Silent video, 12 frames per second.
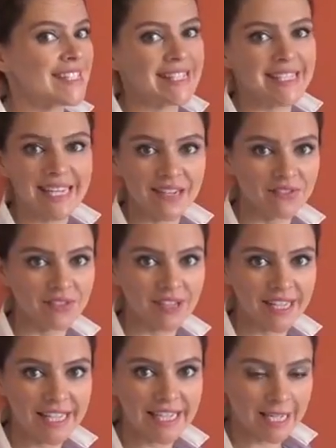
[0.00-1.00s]
is
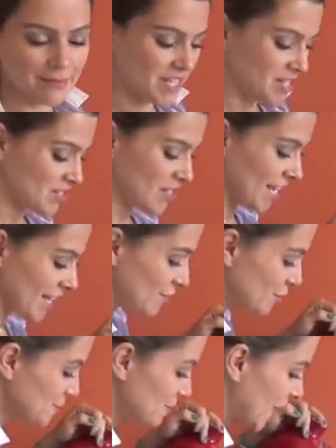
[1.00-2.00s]
definitely coming
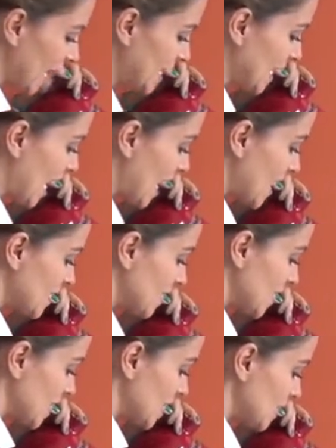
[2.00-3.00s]
together. I'll add
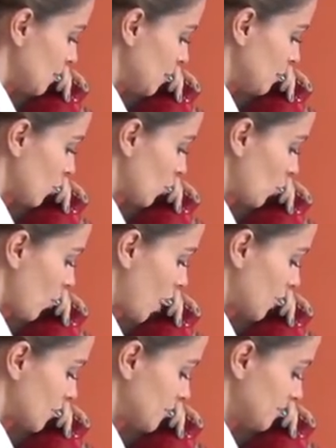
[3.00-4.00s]
a little bit more
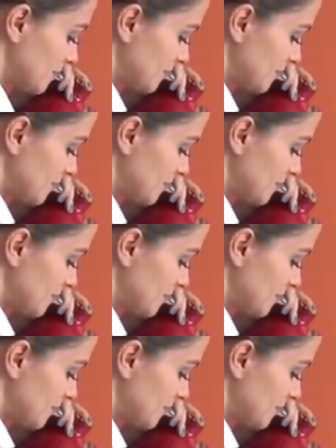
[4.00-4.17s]
water.